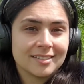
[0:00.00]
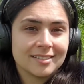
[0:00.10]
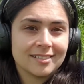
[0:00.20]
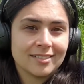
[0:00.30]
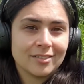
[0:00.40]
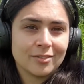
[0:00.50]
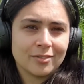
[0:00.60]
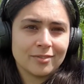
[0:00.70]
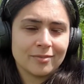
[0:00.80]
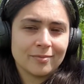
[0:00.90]

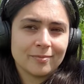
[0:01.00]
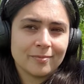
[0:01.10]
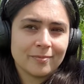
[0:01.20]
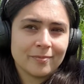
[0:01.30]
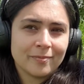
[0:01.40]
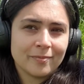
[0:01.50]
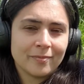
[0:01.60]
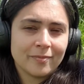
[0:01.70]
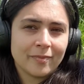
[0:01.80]
[no speech]